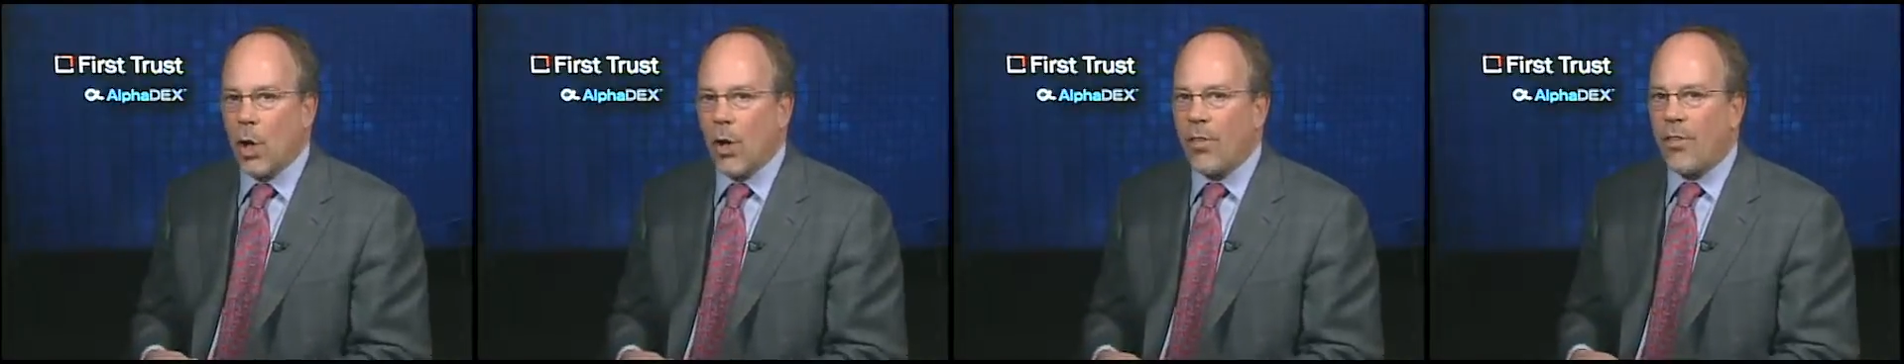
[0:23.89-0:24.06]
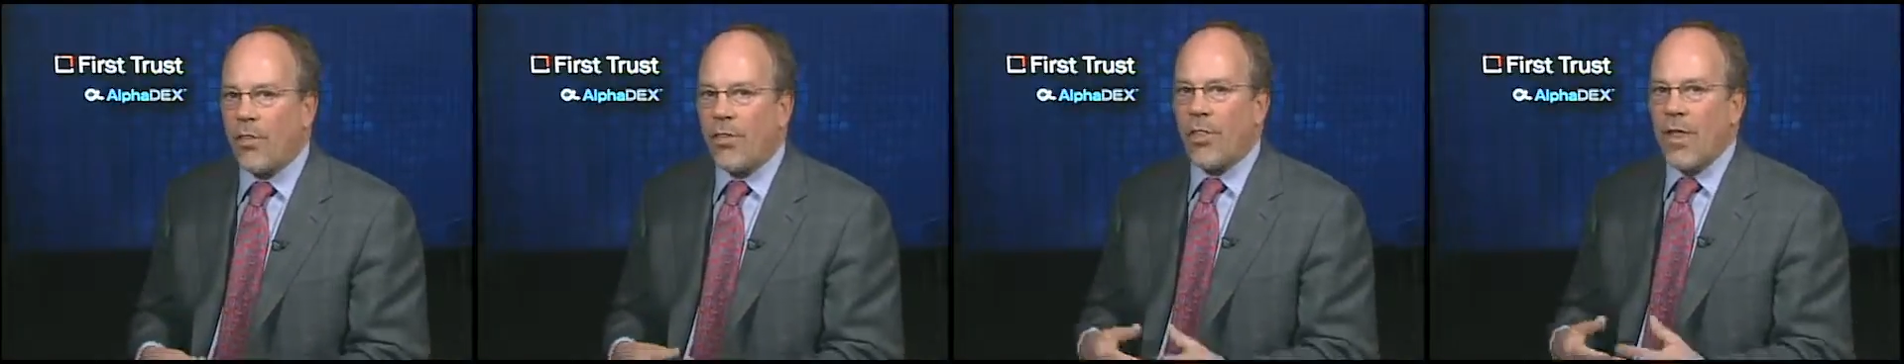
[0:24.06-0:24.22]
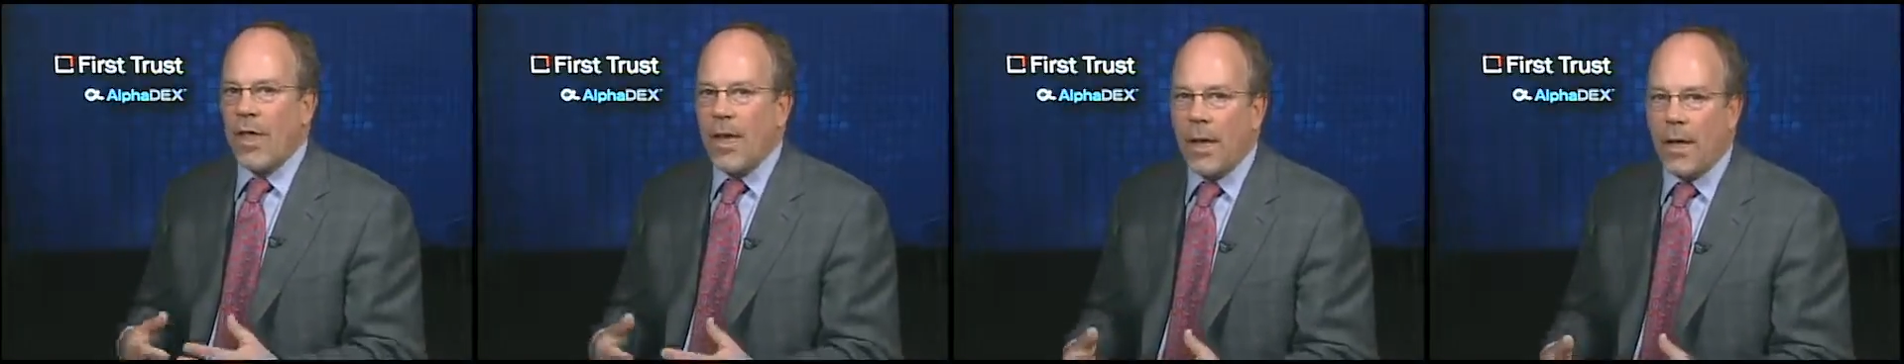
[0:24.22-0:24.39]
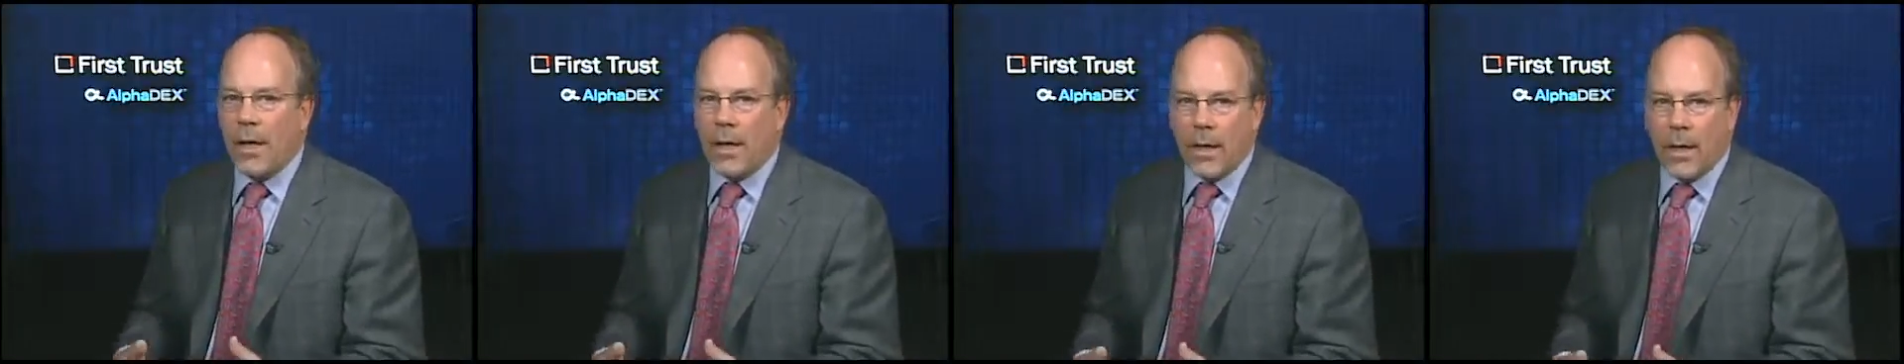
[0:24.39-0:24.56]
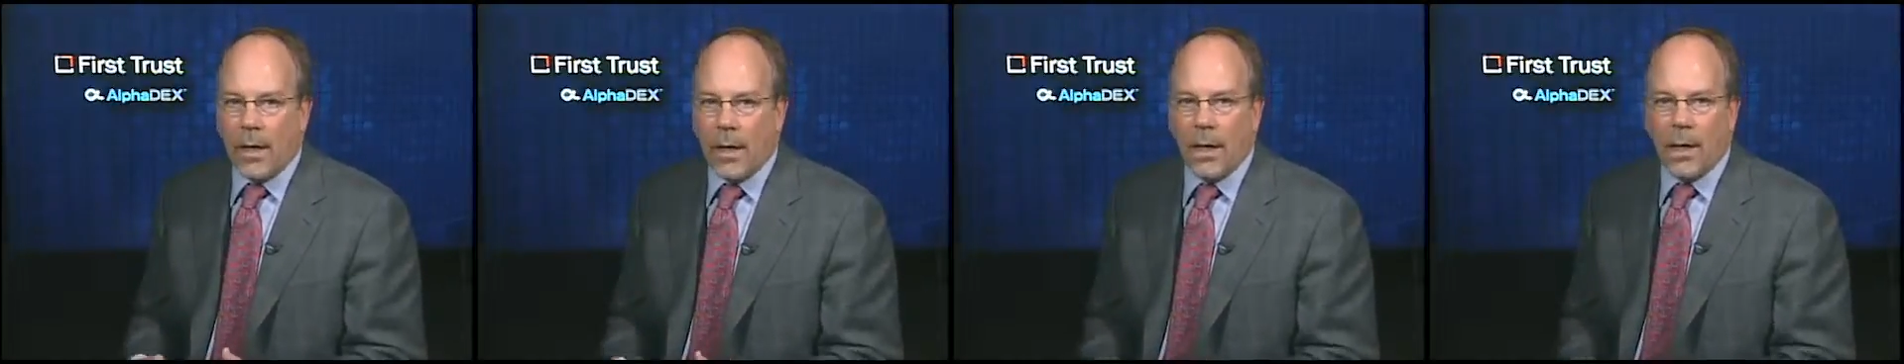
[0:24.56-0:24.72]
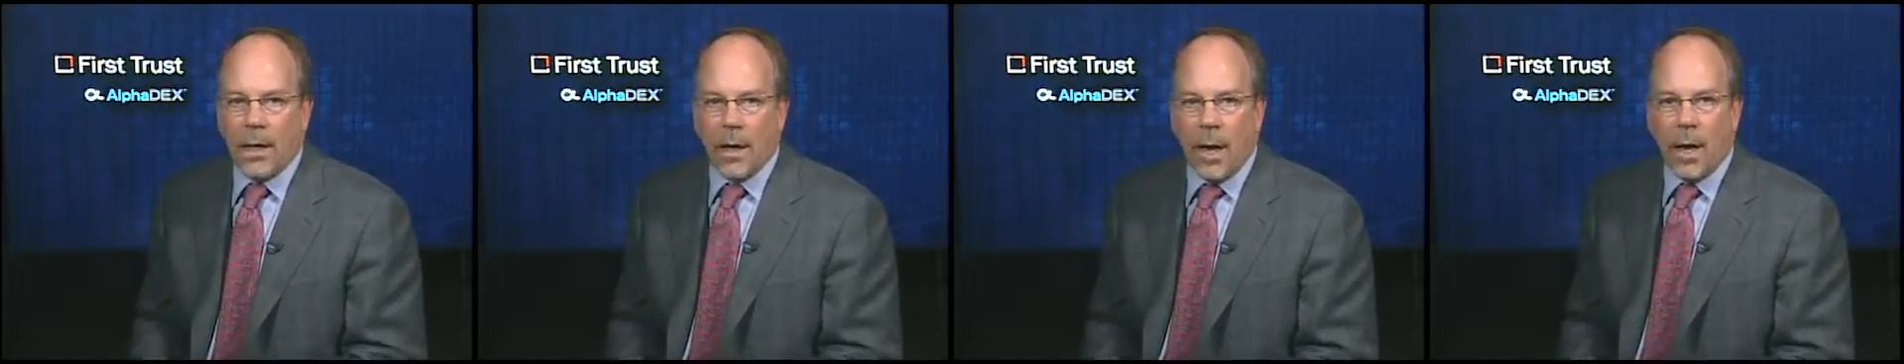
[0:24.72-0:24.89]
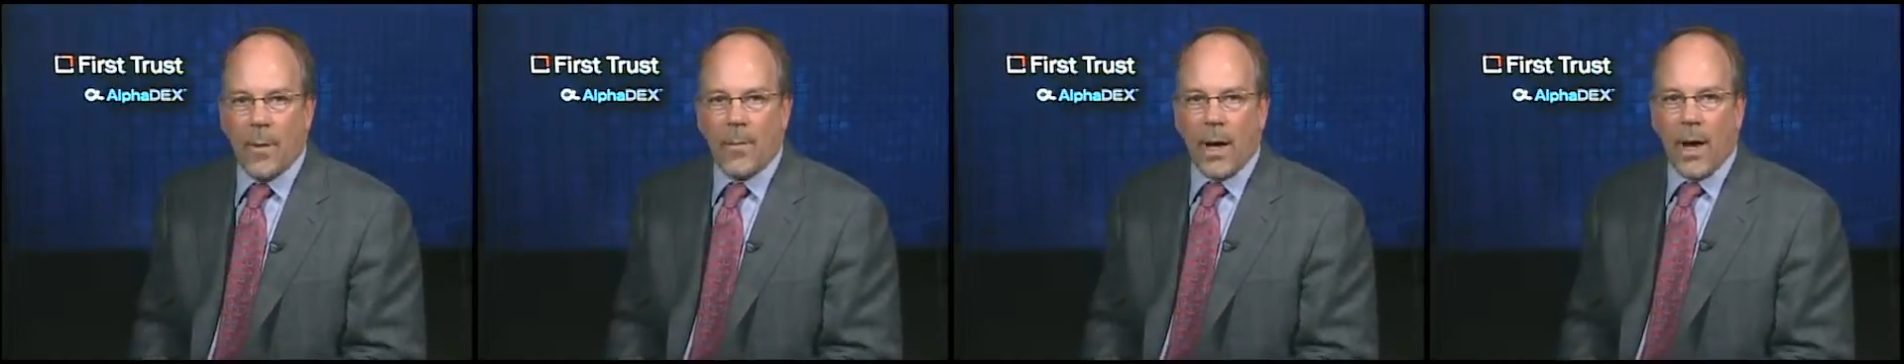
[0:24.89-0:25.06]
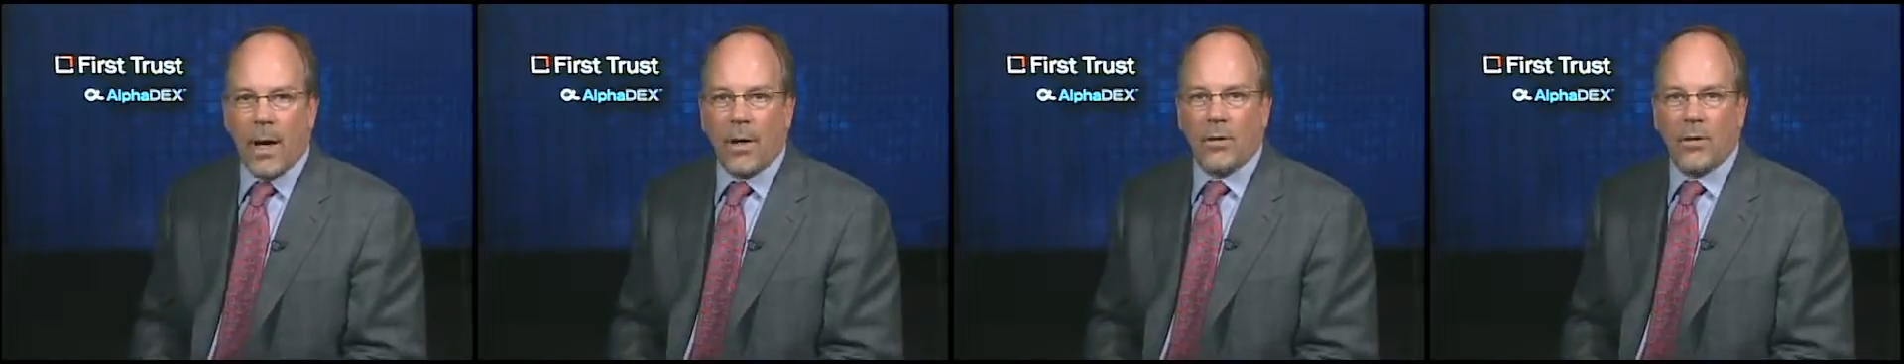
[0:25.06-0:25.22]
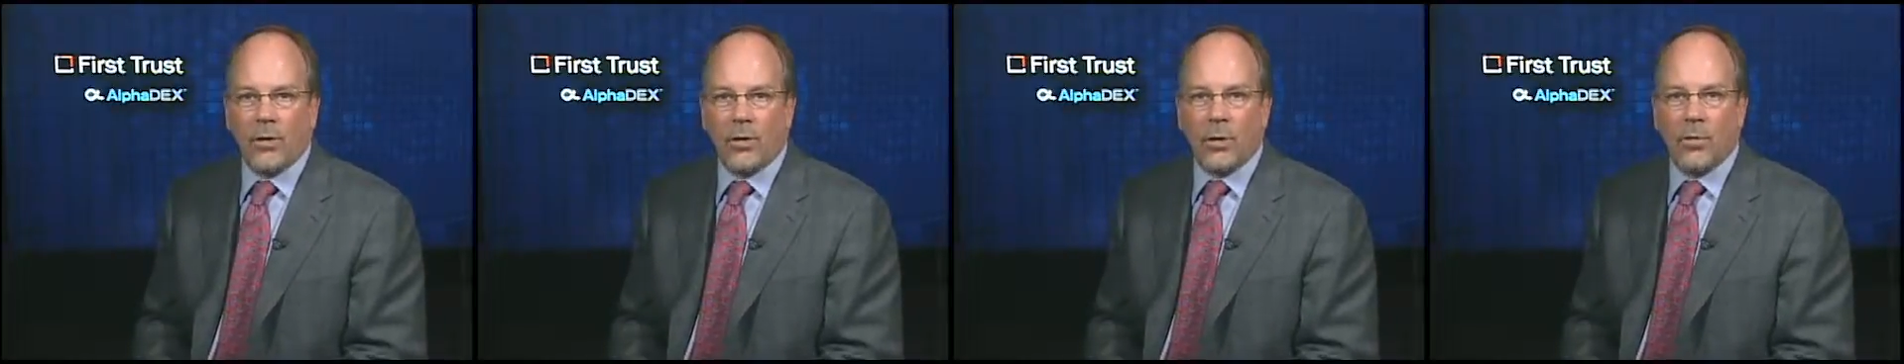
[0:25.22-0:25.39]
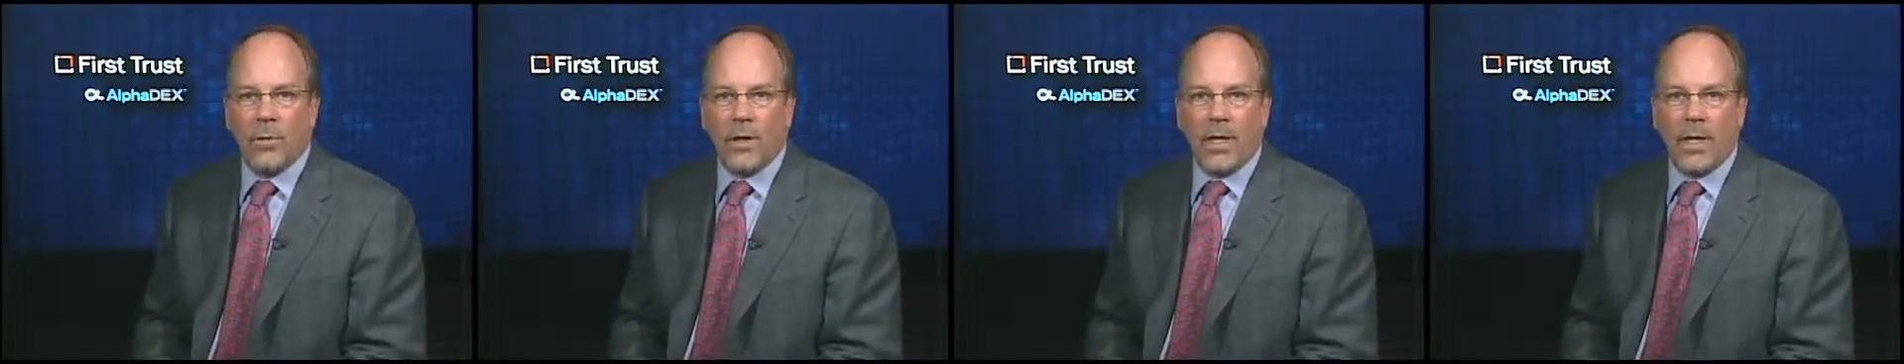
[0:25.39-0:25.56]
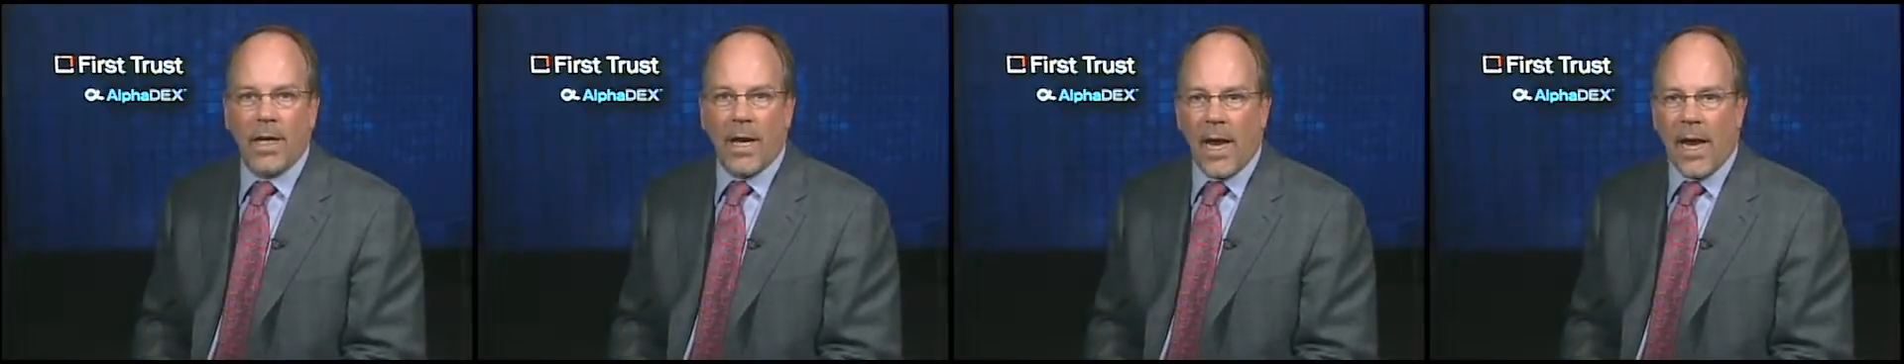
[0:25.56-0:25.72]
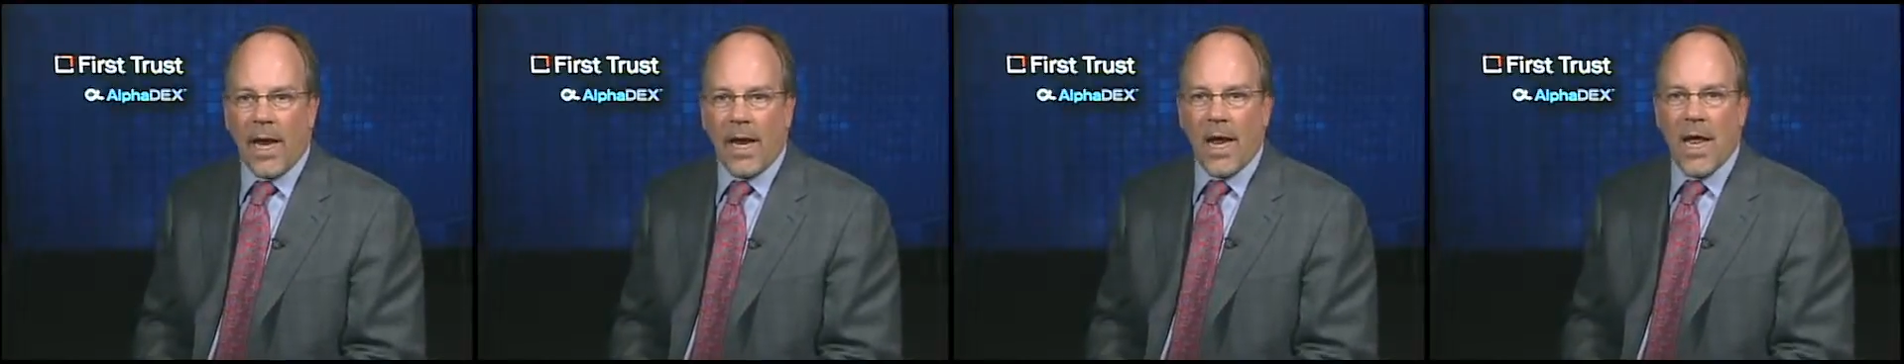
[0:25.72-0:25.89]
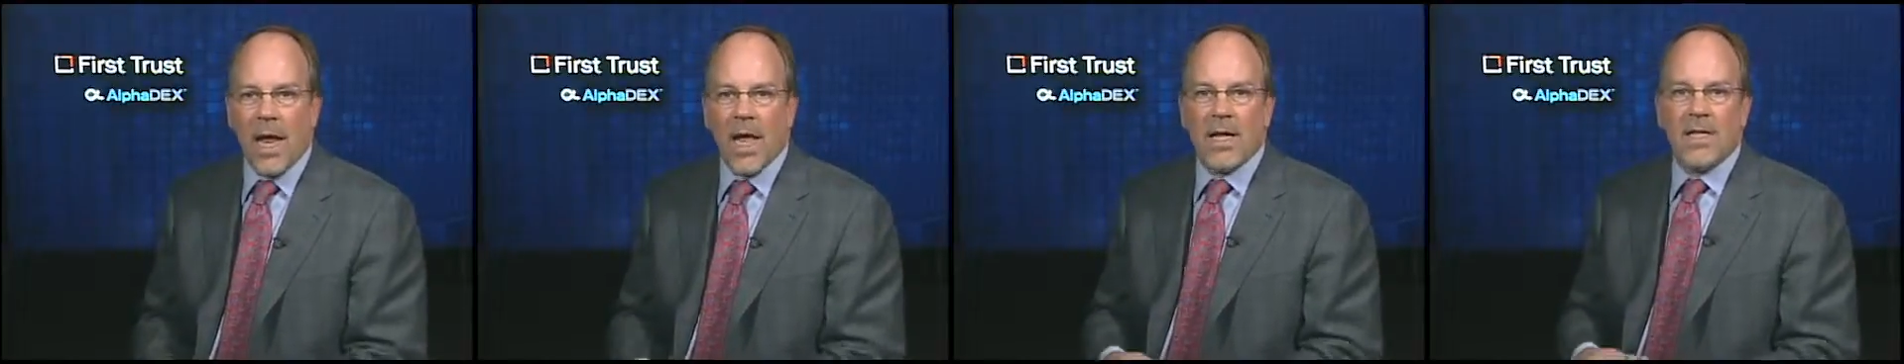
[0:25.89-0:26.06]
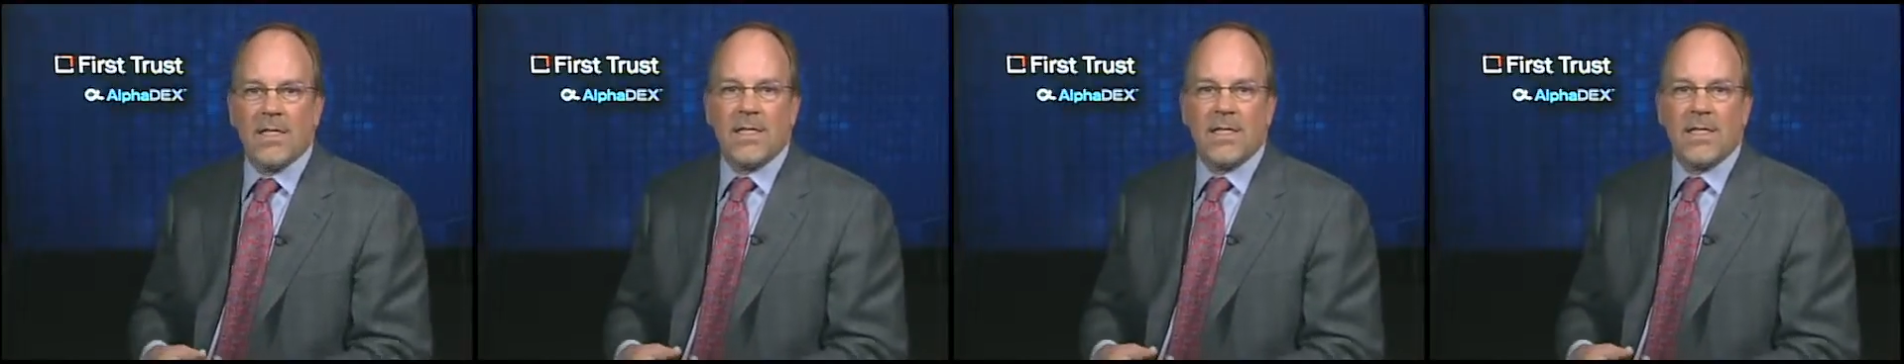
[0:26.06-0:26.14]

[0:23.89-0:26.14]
thinking about doing a